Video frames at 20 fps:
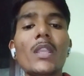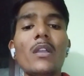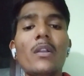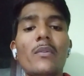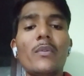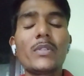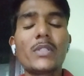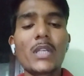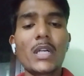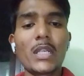
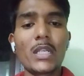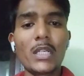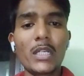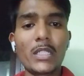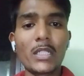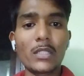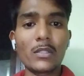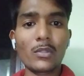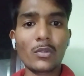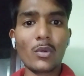which are
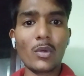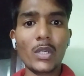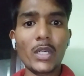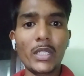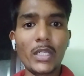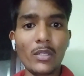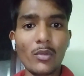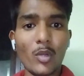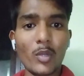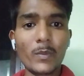related to
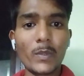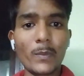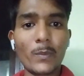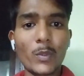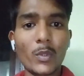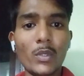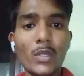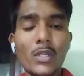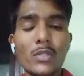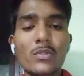quality of the
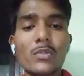product.